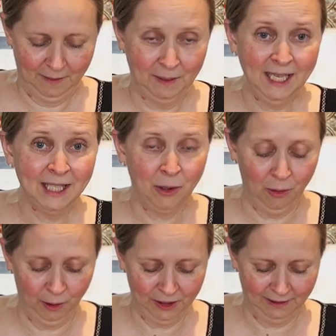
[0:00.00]
Please
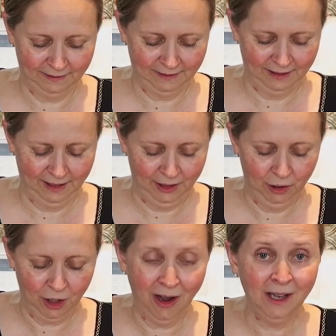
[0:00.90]
hold.
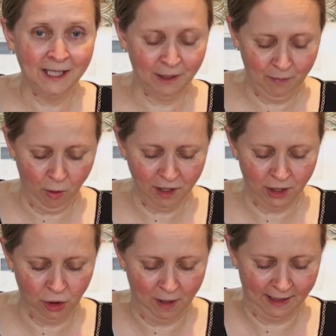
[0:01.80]
Your call is
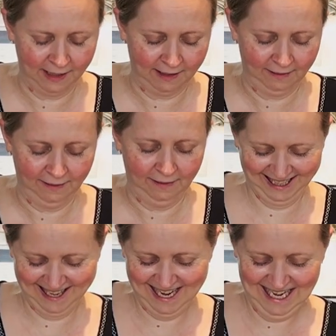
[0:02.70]
important to us.
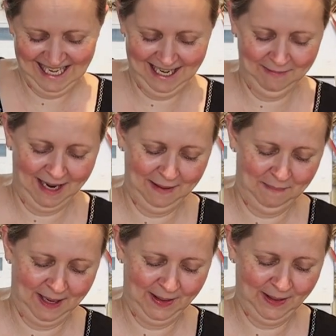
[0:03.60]
Come on,
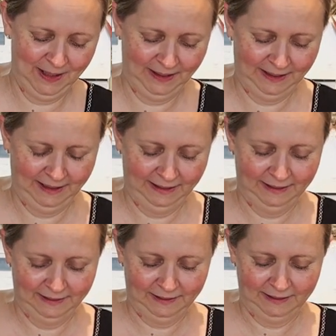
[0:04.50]
butter.
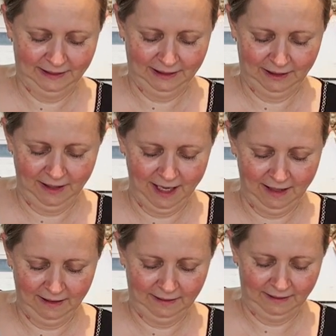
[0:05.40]
All right.
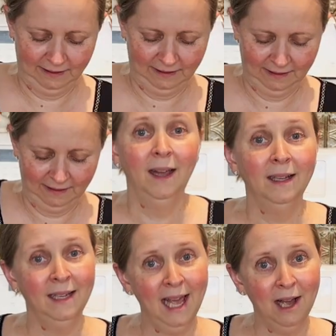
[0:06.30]

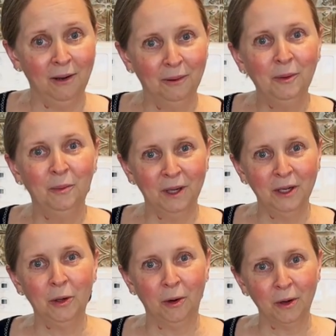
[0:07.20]
Now we'll put
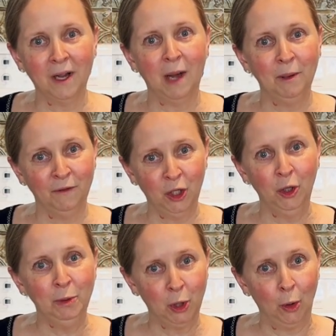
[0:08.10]
in a 1/4 cup of
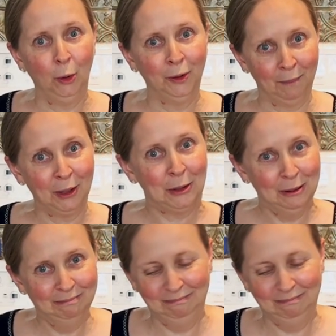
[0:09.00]
cubed cold butter.